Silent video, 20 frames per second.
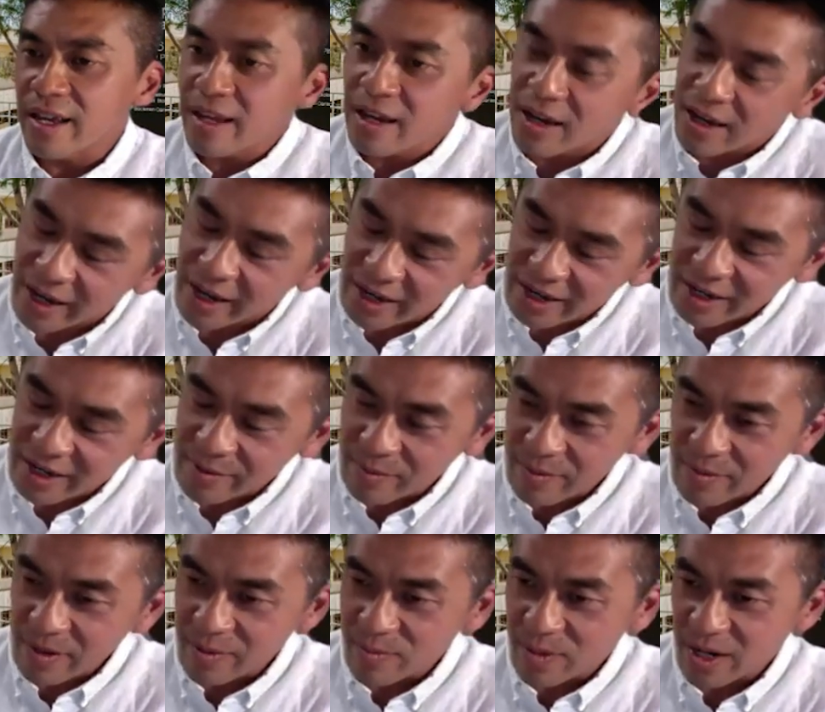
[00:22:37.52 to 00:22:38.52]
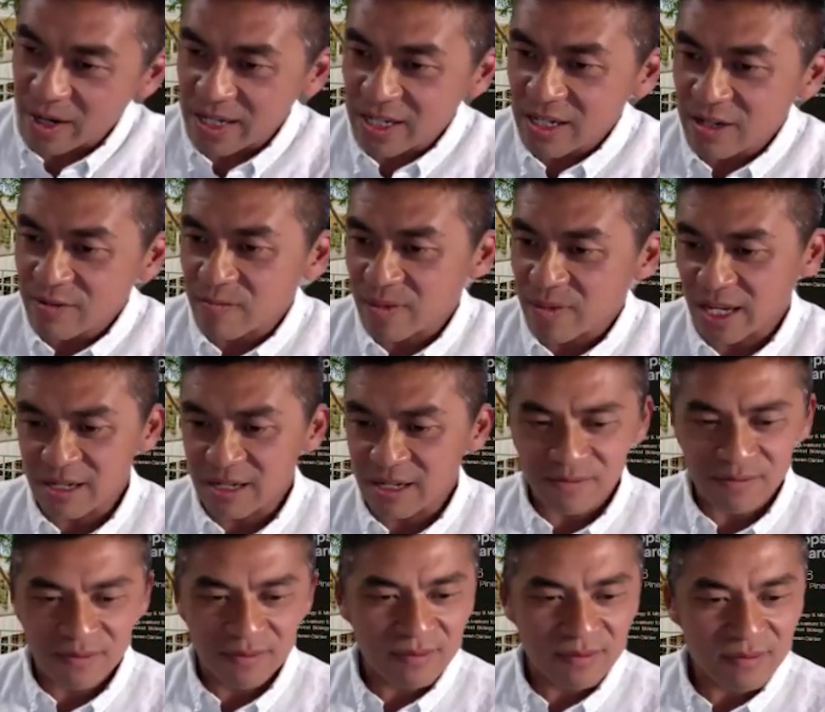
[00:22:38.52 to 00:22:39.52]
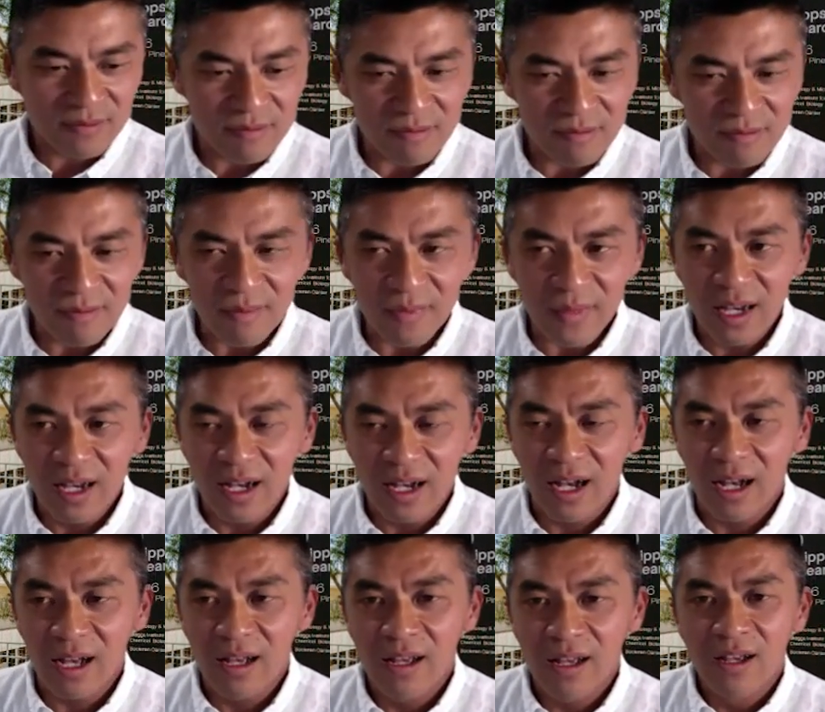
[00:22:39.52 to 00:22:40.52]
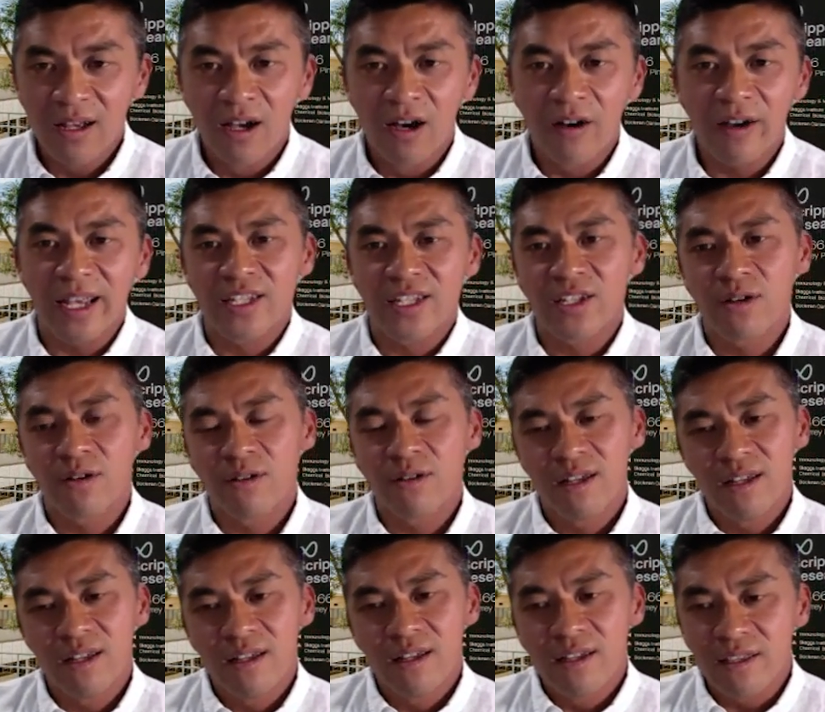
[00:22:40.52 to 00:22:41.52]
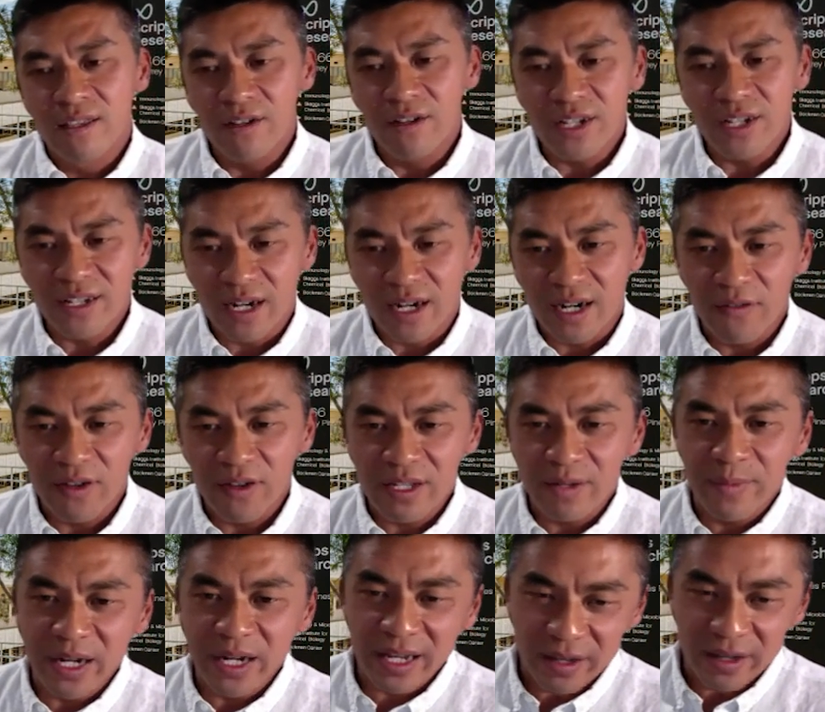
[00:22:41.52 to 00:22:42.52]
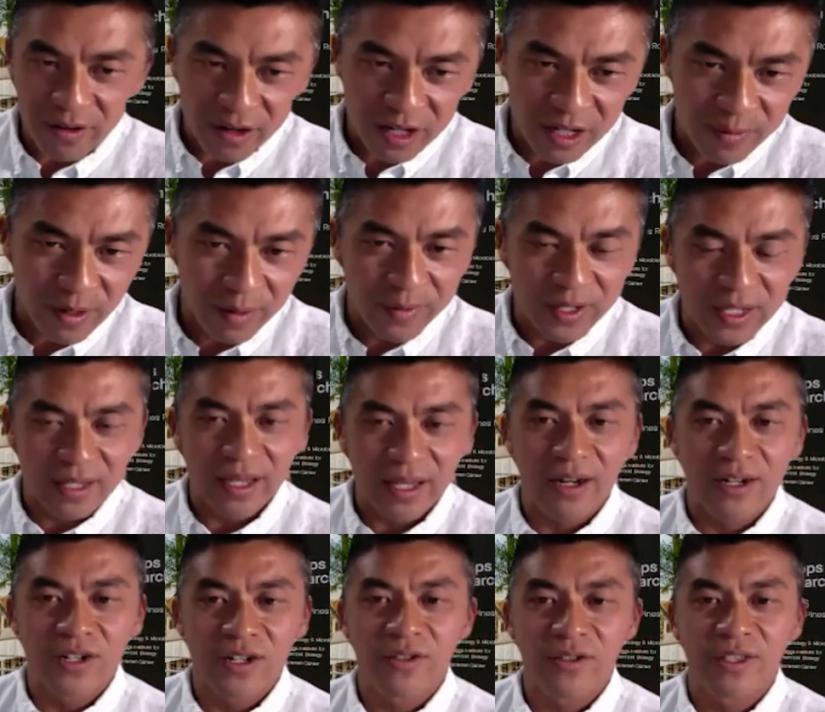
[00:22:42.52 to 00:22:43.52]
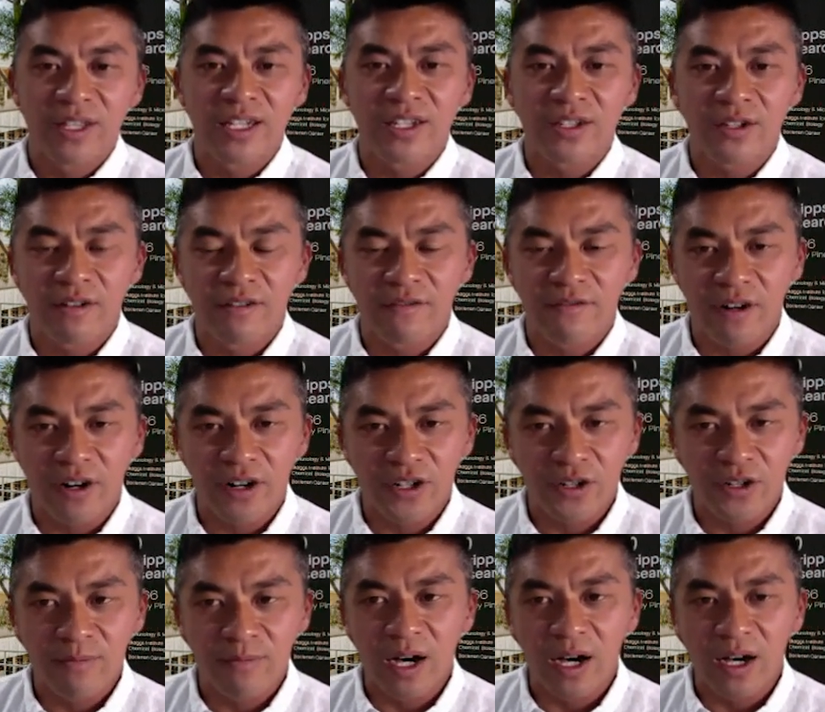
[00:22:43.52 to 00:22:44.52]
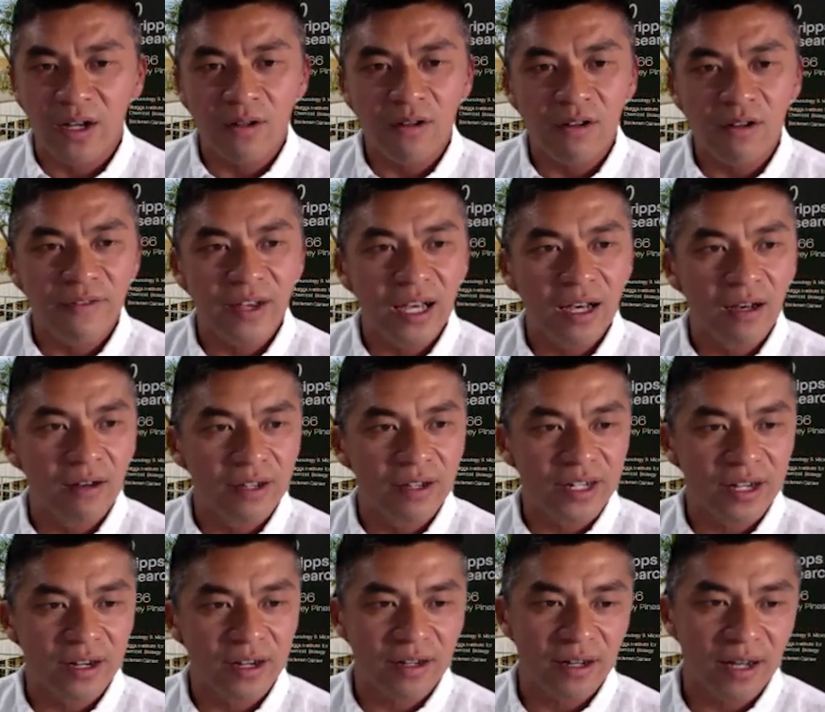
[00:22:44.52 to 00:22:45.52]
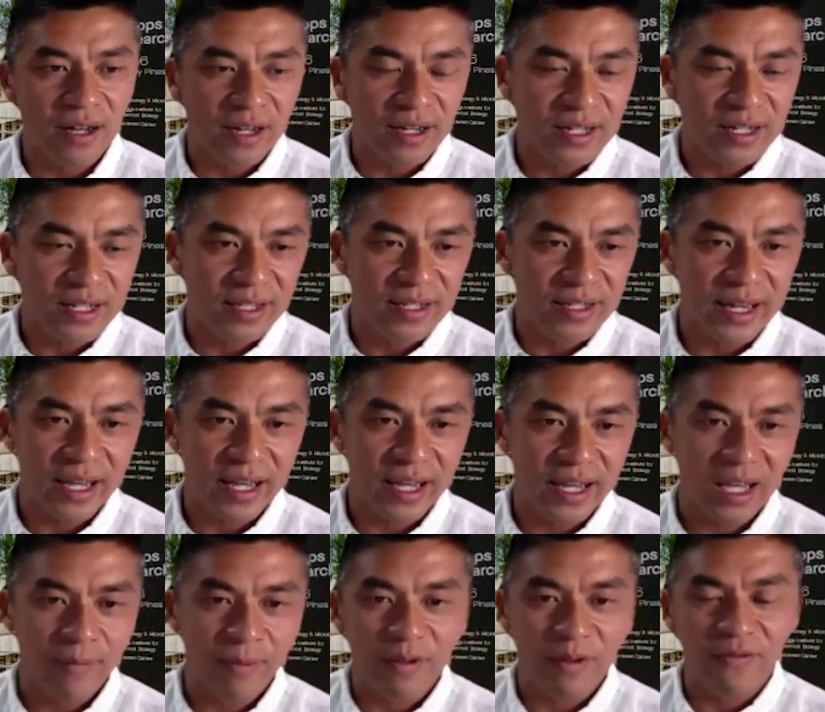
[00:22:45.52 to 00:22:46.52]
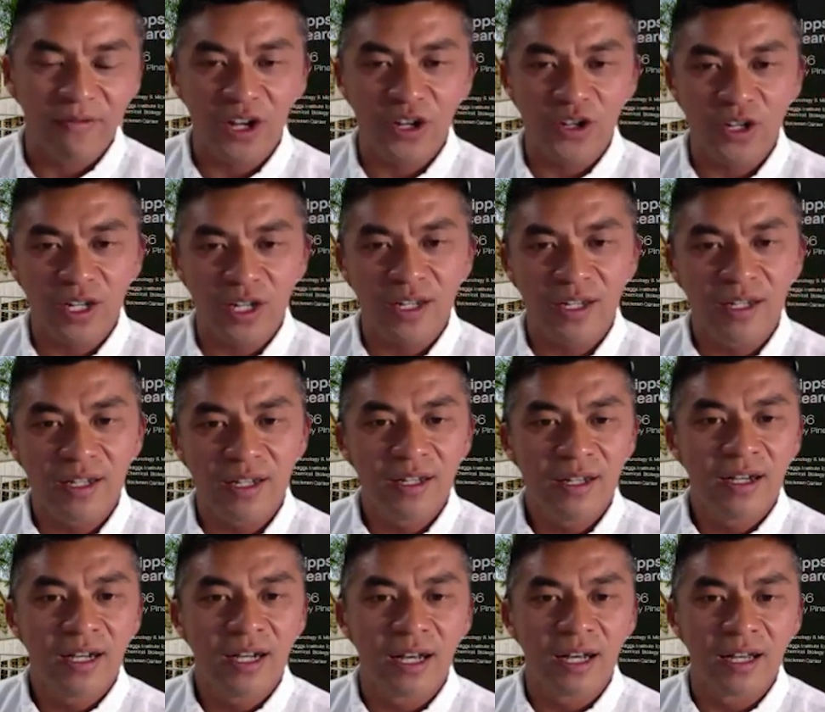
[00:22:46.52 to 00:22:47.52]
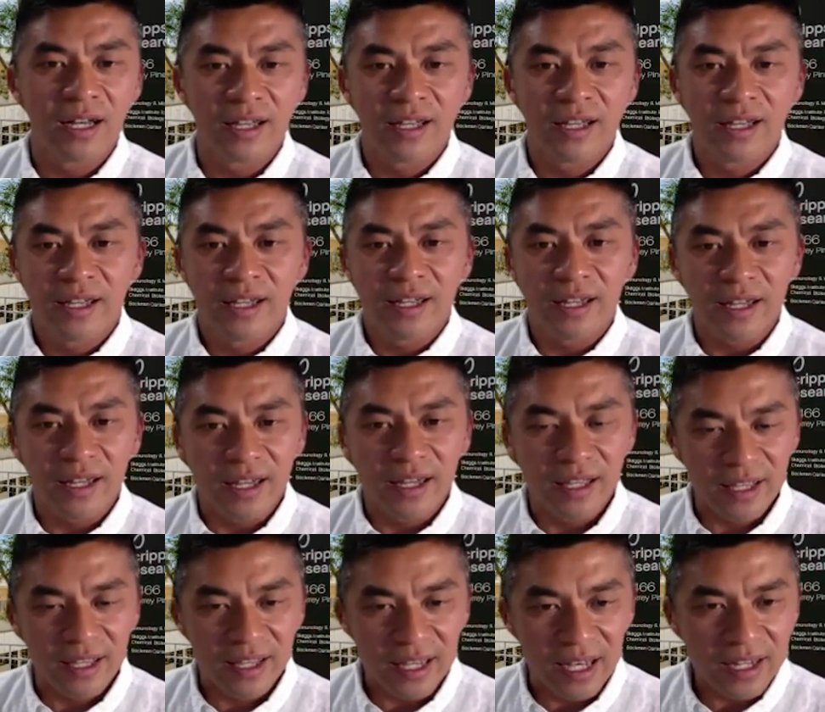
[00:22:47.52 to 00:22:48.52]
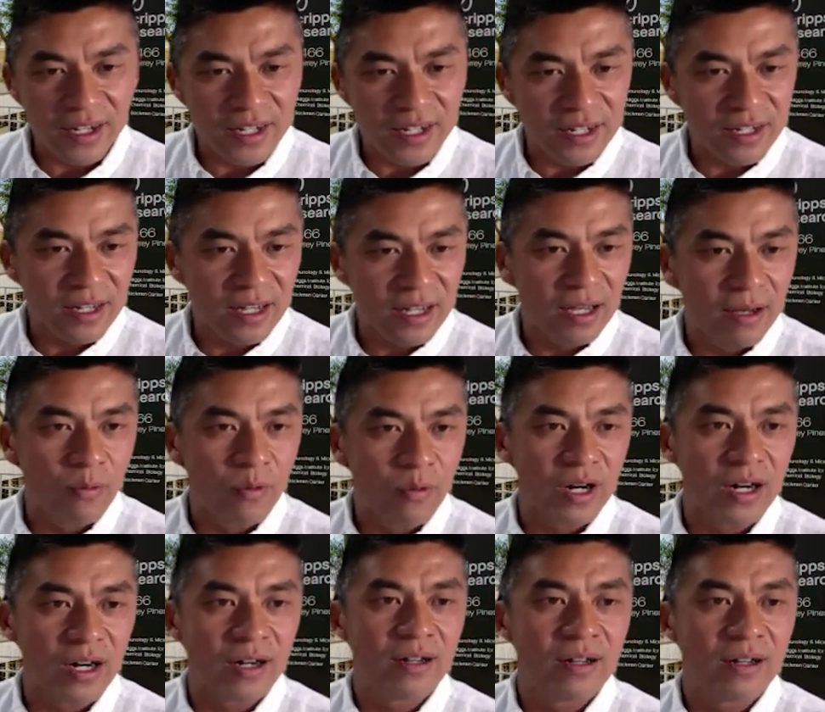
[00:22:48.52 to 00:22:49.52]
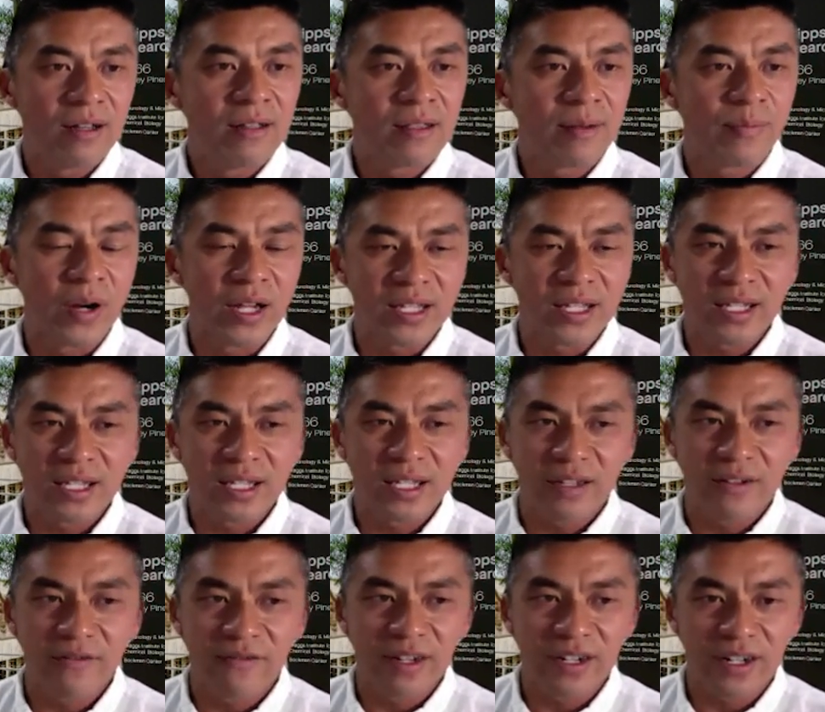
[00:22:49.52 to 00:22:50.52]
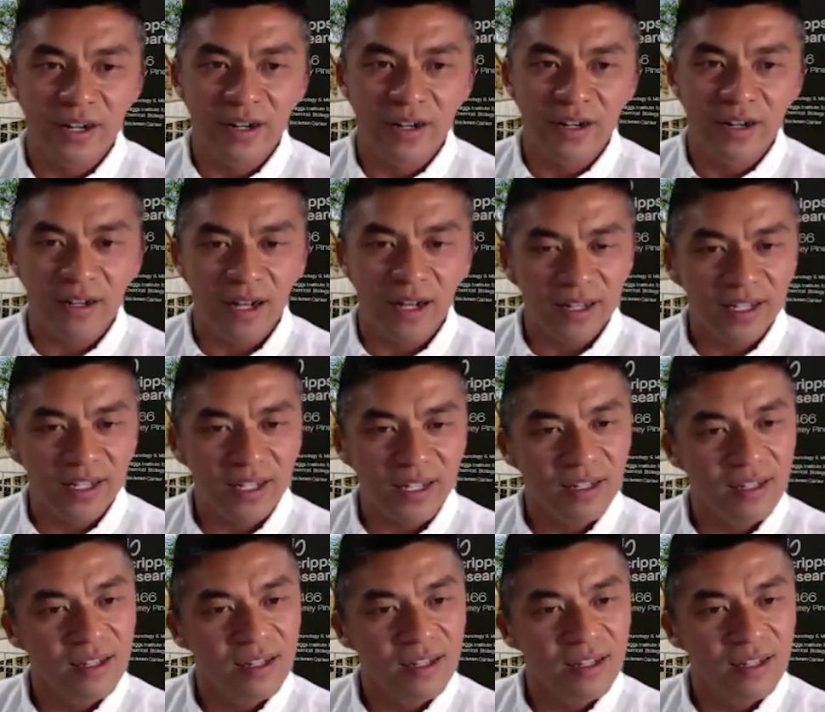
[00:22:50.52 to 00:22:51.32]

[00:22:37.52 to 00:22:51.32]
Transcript: uh, and in, in mice. Okay. Uh, okay, so those discoveries and many other experiments led to this sort of cartoon model of how Enterococcus and SAGA may be functioning uh, in the gut, uh, where the presence of Enterococcus